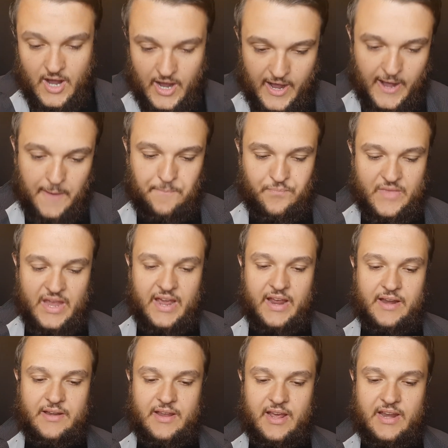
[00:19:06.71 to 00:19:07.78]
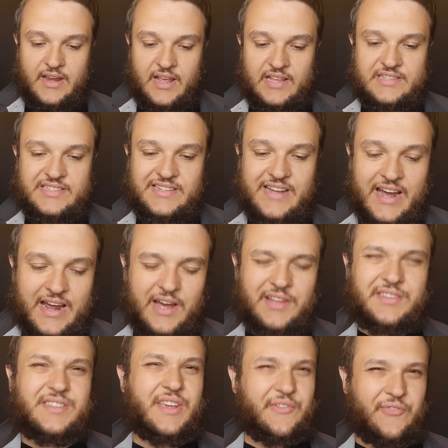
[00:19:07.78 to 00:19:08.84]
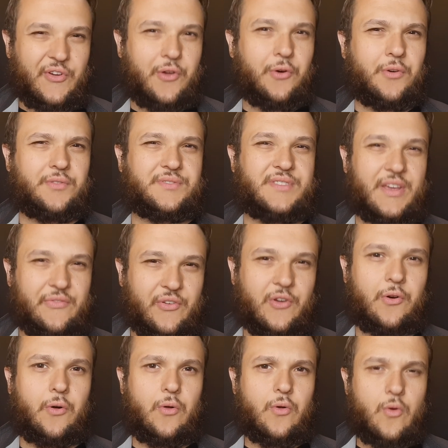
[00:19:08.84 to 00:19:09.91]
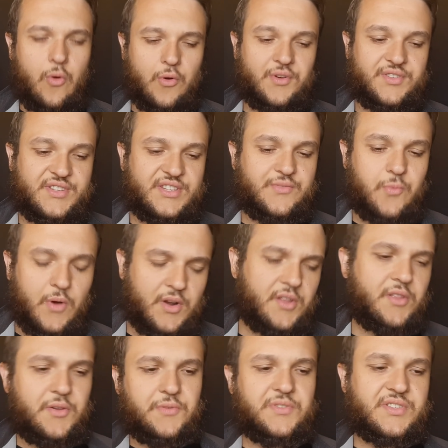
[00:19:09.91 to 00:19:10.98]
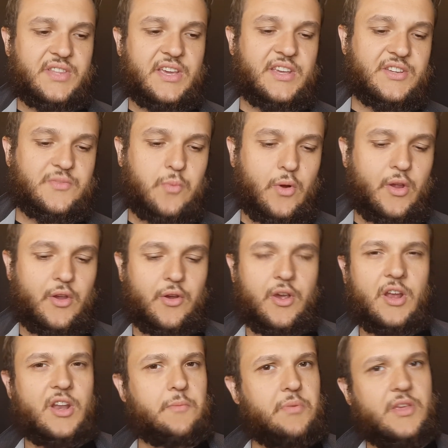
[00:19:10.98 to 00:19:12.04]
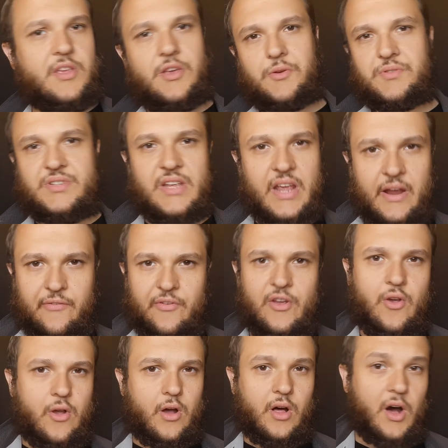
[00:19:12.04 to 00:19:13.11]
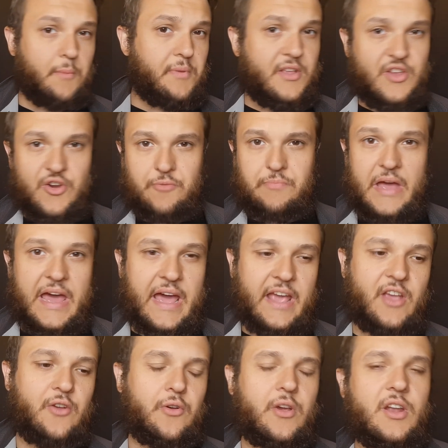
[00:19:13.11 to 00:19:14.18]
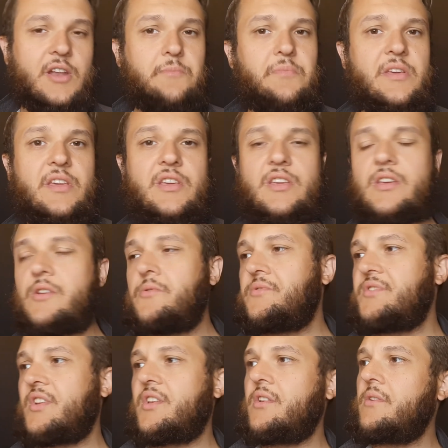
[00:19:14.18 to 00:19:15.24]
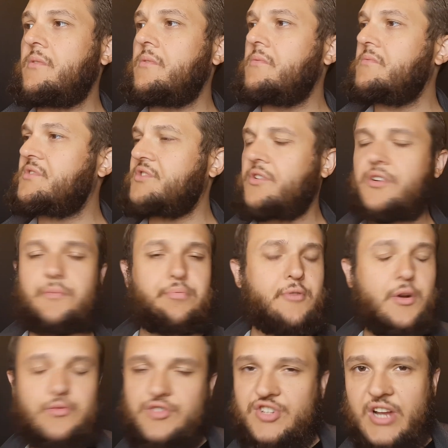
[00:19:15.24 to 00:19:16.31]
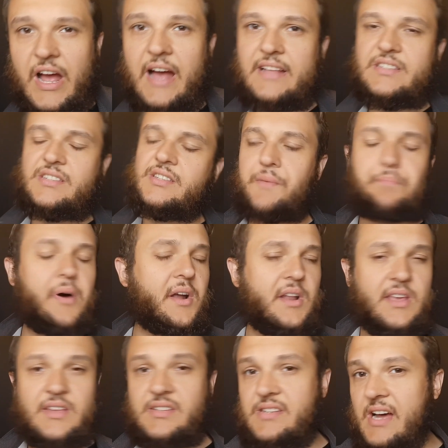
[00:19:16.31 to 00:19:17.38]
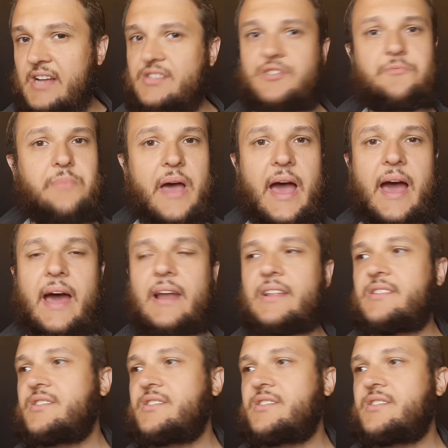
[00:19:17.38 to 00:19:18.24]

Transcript: And it's not a difficult course. It's one of those things where you're going to be using every club in your bag. You're going to be using certain approach shots. The putting is not too bad.